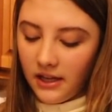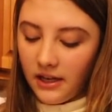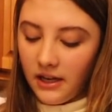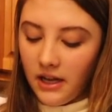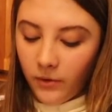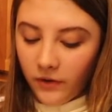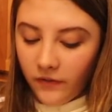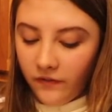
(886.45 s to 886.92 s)

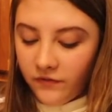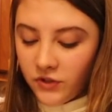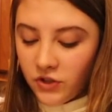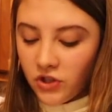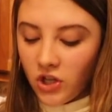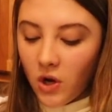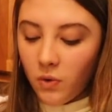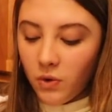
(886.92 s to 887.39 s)
and we're
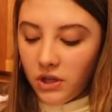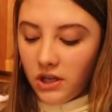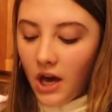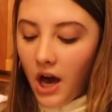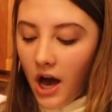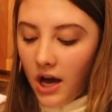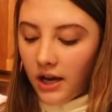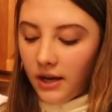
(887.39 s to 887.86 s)
so
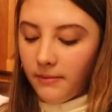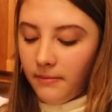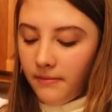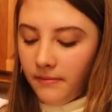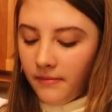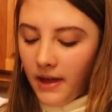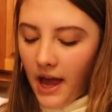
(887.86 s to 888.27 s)
young